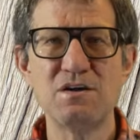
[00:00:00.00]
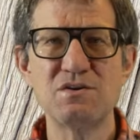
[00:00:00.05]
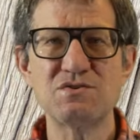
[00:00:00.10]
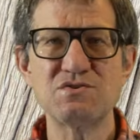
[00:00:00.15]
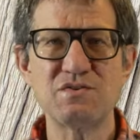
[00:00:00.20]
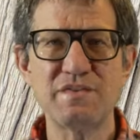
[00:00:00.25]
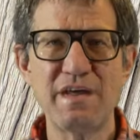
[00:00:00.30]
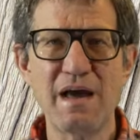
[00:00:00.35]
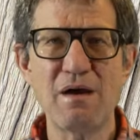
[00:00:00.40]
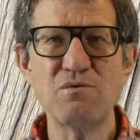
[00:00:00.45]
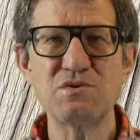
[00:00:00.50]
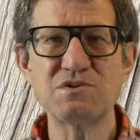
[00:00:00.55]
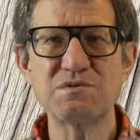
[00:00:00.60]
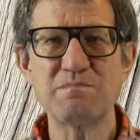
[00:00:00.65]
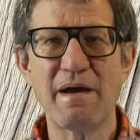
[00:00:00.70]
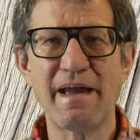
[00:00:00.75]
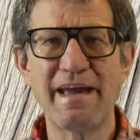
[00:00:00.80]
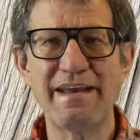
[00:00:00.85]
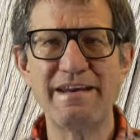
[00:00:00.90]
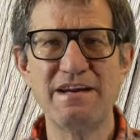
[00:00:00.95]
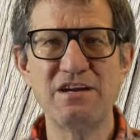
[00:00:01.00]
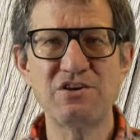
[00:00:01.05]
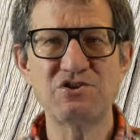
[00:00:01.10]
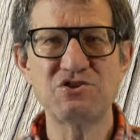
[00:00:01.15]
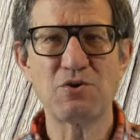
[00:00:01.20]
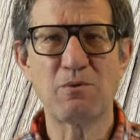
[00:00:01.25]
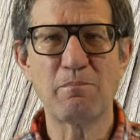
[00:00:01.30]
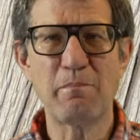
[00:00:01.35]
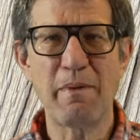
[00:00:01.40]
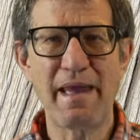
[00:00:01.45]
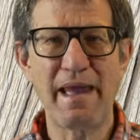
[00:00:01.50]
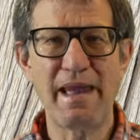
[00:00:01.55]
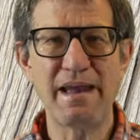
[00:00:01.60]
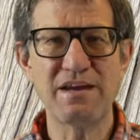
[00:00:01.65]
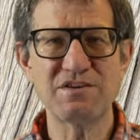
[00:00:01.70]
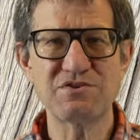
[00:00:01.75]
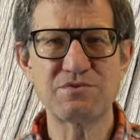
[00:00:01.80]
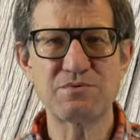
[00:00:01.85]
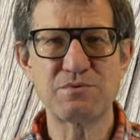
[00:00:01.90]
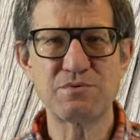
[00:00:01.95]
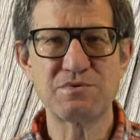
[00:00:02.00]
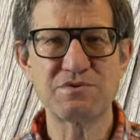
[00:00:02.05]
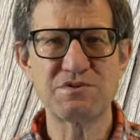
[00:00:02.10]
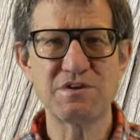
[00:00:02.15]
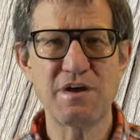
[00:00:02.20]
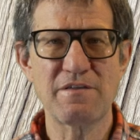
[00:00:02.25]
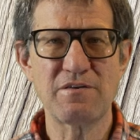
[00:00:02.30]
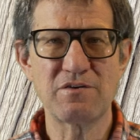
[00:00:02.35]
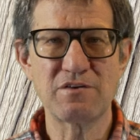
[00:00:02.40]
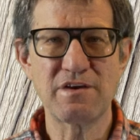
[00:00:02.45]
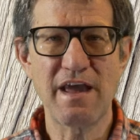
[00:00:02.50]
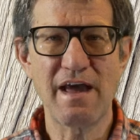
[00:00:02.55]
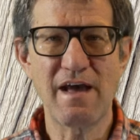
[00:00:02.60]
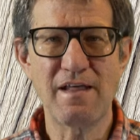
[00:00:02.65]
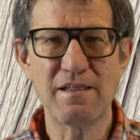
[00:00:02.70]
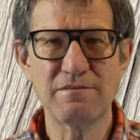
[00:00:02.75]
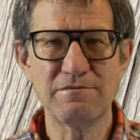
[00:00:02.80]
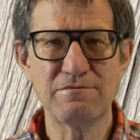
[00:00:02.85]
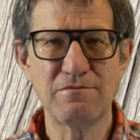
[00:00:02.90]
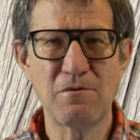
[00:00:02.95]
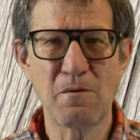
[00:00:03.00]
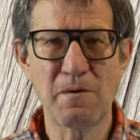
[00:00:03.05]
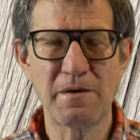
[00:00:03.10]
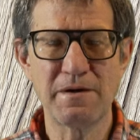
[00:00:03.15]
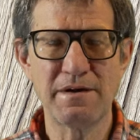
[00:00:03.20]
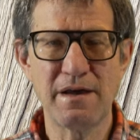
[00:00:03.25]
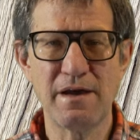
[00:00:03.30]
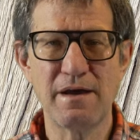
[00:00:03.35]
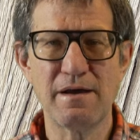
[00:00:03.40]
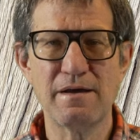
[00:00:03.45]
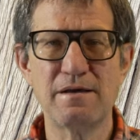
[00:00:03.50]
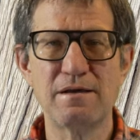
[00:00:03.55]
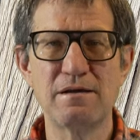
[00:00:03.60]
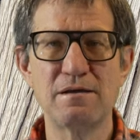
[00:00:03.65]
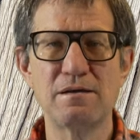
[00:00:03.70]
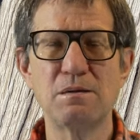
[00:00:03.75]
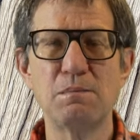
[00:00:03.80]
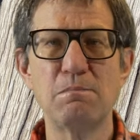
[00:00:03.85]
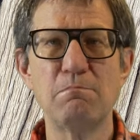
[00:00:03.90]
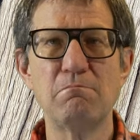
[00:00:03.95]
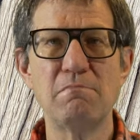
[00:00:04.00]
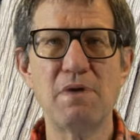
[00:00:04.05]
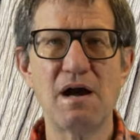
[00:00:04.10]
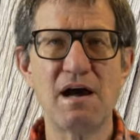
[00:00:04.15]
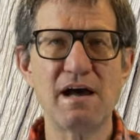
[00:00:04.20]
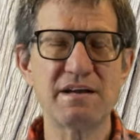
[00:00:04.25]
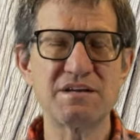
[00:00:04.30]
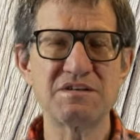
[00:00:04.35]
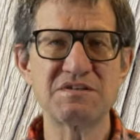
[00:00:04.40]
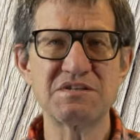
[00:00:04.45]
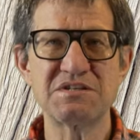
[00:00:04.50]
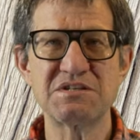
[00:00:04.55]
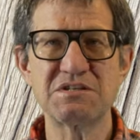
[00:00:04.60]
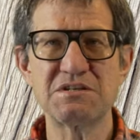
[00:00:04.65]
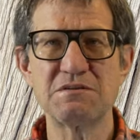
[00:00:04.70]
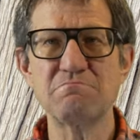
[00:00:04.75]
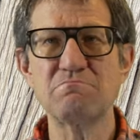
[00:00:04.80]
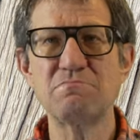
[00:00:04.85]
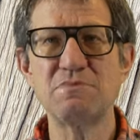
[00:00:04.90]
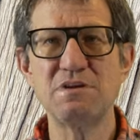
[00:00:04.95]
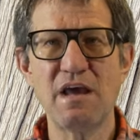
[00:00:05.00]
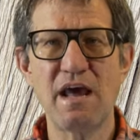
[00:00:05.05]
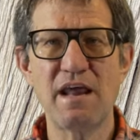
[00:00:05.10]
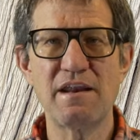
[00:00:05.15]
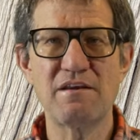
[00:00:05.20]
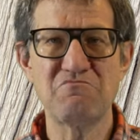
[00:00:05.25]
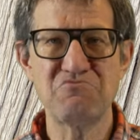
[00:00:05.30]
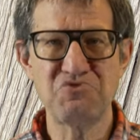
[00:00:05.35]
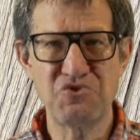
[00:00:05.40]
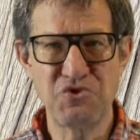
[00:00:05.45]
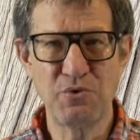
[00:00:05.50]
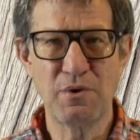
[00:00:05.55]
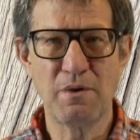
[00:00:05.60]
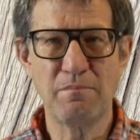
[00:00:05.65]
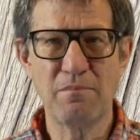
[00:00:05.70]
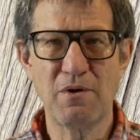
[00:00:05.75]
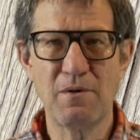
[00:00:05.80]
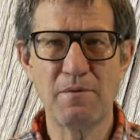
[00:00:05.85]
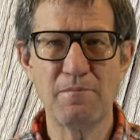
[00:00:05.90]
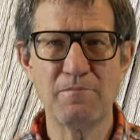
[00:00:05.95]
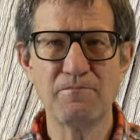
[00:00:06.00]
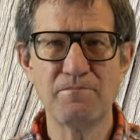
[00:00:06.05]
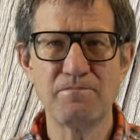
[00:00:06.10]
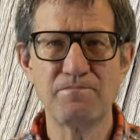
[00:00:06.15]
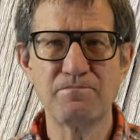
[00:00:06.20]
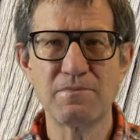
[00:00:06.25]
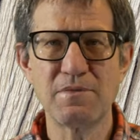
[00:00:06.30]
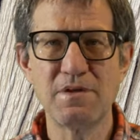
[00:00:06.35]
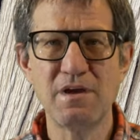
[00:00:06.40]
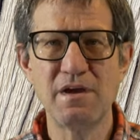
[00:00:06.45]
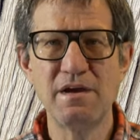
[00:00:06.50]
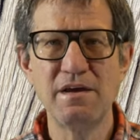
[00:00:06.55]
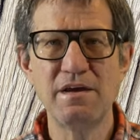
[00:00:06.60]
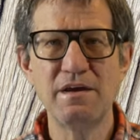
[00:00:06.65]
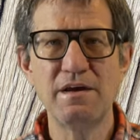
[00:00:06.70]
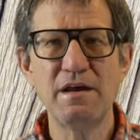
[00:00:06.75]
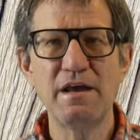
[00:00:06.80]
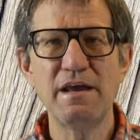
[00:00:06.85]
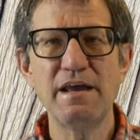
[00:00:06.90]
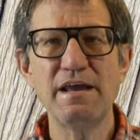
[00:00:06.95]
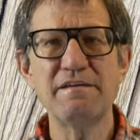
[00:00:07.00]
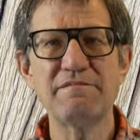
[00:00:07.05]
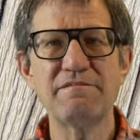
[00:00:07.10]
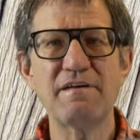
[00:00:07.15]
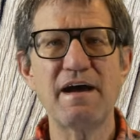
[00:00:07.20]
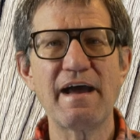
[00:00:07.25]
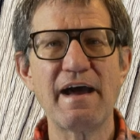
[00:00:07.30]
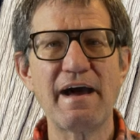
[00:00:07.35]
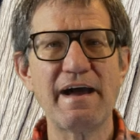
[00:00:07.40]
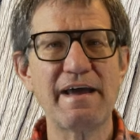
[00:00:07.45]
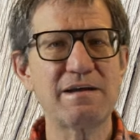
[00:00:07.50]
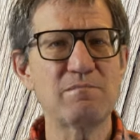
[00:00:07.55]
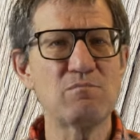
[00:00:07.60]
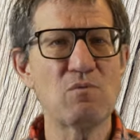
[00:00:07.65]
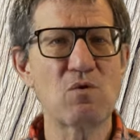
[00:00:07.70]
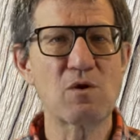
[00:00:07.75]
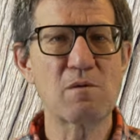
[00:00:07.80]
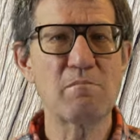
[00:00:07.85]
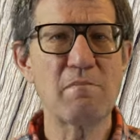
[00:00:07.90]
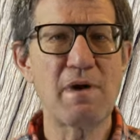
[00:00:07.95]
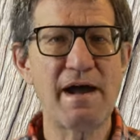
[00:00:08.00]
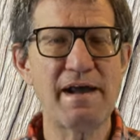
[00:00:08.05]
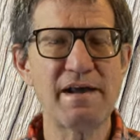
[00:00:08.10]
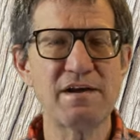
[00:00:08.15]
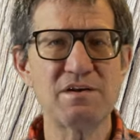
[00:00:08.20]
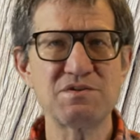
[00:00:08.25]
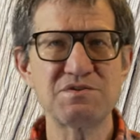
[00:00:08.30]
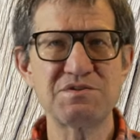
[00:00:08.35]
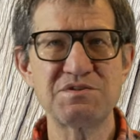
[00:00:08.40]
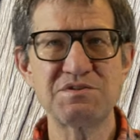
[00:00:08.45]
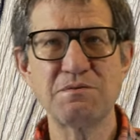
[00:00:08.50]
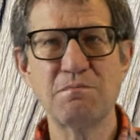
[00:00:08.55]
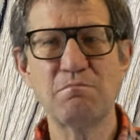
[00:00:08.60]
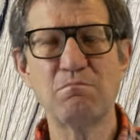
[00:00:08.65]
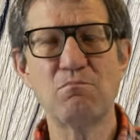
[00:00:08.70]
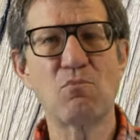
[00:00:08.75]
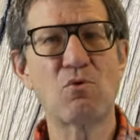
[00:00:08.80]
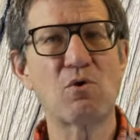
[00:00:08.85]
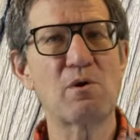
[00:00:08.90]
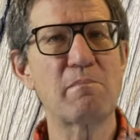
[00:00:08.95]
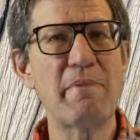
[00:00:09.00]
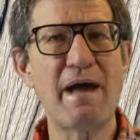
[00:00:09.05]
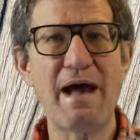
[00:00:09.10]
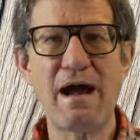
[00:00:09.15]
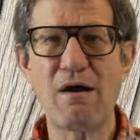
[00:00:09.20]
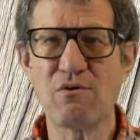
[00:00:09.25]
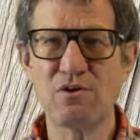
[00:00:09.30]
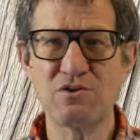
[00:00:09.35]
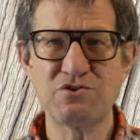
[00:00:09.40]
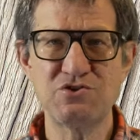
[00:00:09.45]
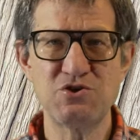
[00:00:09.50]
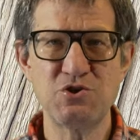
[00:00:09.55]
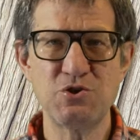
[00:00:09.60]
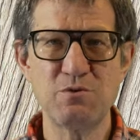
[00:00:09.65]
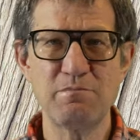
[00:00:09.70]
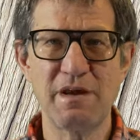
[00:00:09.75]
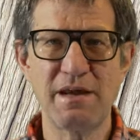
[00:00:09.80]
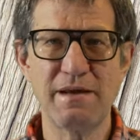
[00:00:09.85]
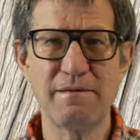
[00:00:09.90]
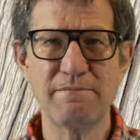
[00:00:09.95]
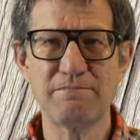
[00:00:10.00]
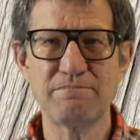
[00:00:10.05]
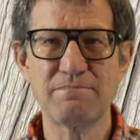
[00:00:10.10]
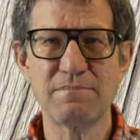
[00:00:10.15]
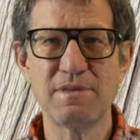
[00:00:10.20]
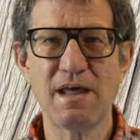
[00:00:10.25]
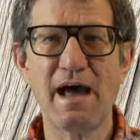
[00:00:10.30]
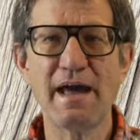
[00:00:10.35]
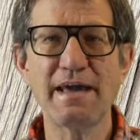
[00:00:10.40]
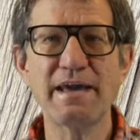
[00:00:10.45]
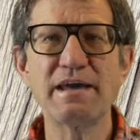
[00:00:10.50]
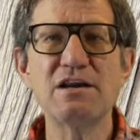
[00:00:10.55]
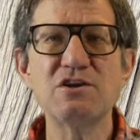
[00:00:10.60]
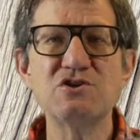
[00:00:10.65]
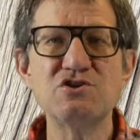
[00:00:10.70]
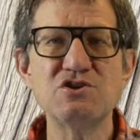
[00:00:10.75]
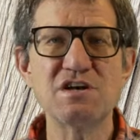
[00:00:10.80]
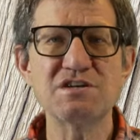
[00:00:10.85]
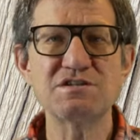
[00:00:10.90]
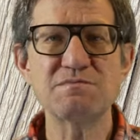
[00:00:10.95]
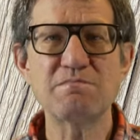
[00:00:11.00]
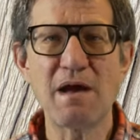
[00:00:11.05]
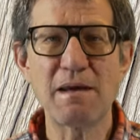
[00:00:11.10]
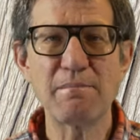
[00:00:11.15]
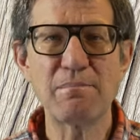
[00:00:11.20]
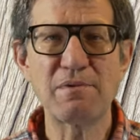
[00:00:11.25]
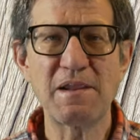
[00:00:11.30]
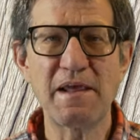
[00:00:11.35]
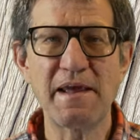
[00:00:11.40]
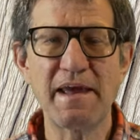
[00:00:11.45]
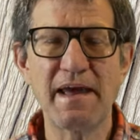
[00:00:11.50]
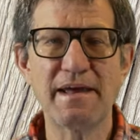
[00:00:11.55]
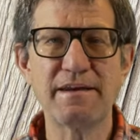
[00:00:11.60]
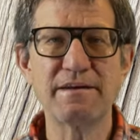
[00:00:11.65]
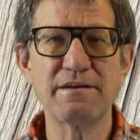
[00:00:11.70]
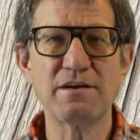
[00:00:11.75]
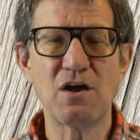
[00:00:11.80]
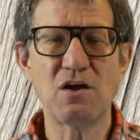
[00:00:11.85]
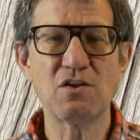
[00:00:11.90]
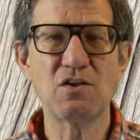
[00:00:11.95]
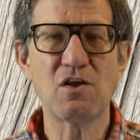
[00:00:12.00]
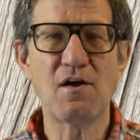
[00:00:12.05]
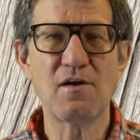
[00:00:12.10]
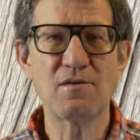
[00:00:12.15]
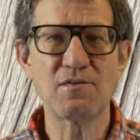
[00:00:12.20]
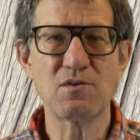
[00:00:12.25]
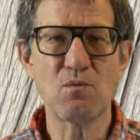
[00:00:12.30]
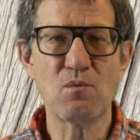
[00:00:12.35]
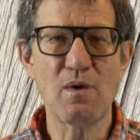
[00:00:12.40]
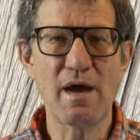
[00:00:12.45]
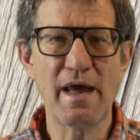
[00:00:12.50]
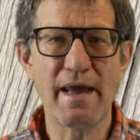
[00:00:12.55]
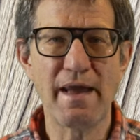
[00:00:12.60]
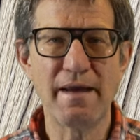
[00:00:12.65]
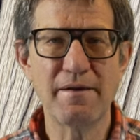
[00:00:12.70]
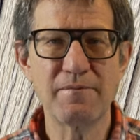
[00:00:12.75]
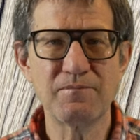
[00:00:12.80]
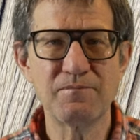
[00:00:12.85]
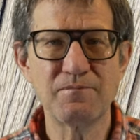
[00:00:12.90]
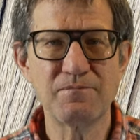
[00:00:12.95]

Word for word: So that was my initial pace through Southern California. Modest, yet doable. If I hike more miles, more power to me. I can adjust my plan along the way.